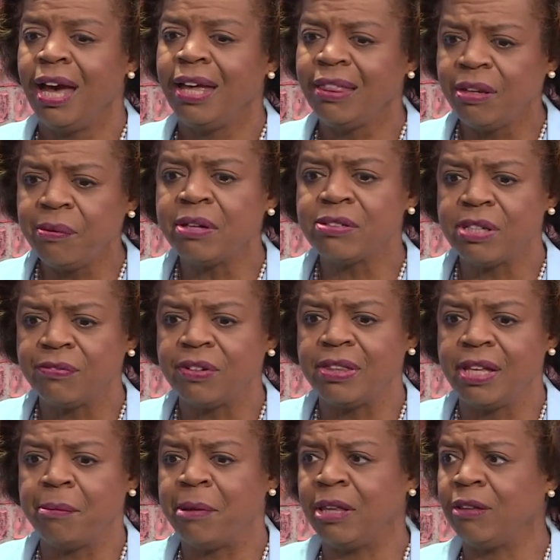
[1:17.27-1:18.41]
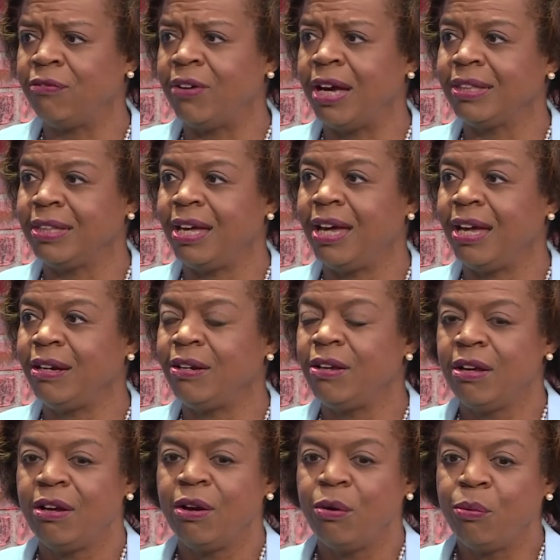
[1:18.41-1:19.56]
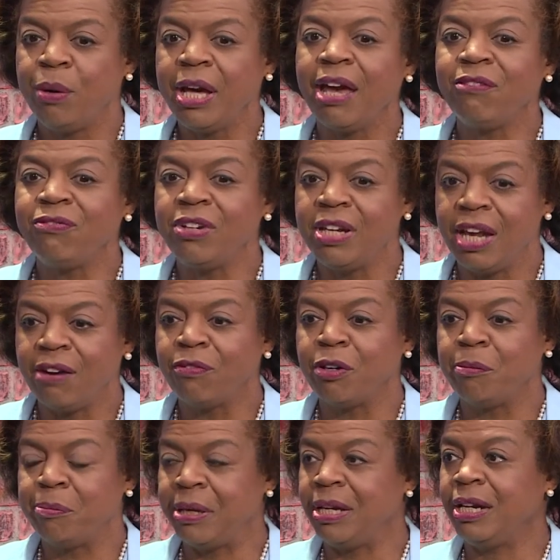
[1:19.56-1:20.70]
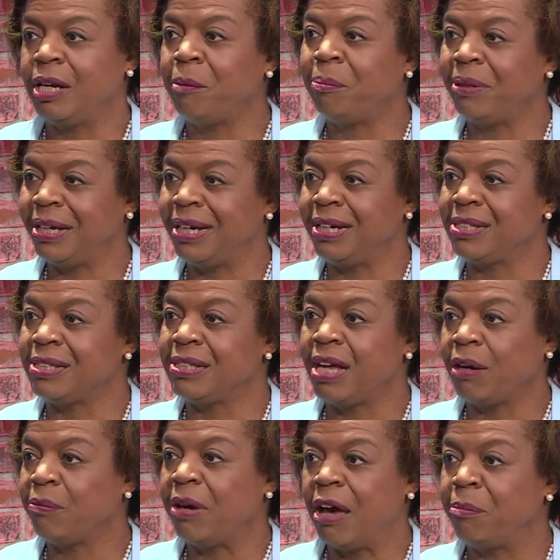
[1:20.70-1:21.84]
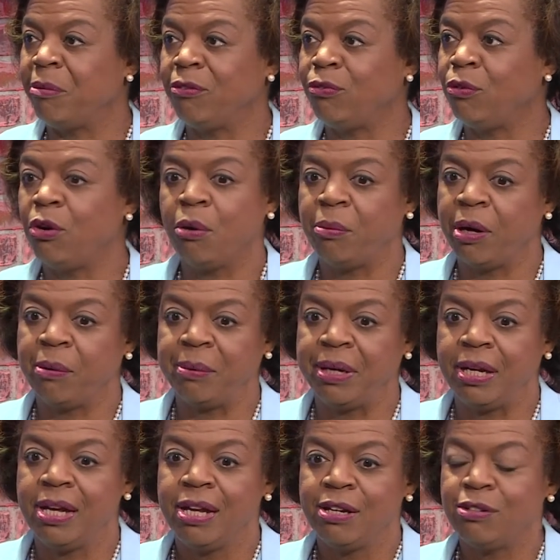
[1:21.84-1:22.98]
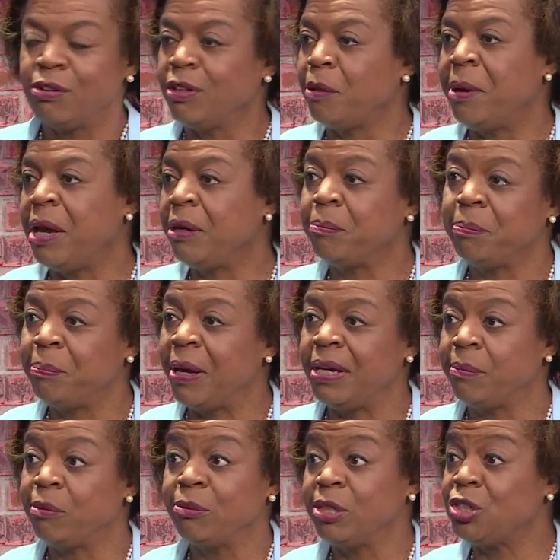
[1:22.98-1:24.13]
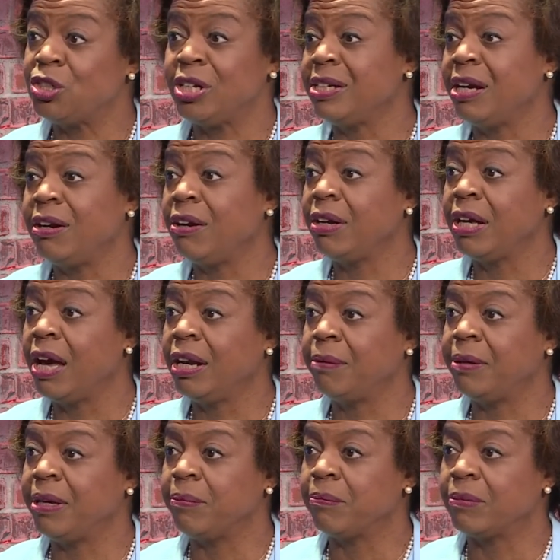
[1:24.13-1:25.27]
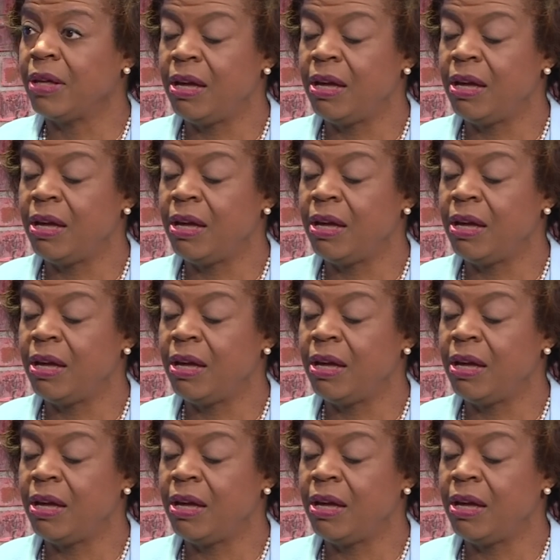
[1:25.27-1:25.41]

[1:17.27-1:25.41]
I think we also have to think about the fact that we have never been in a place like we have before where we, during the pan pandemic, really shut down our economy.